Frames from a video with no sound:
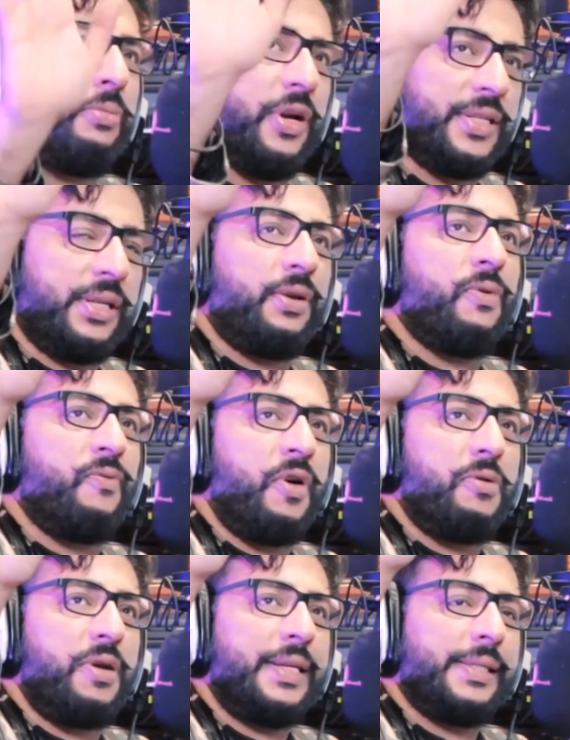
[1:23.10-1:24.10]
President
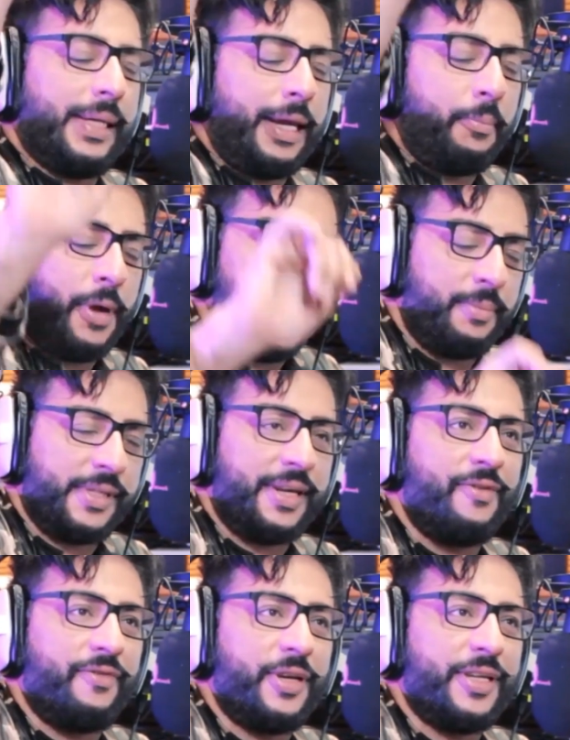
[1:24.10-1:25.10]
ROLEY sitting by
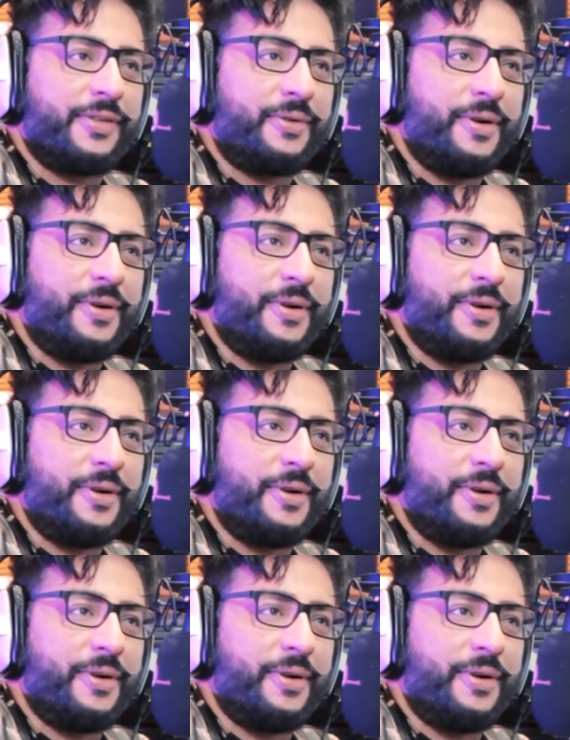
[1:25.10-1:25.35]
himself on his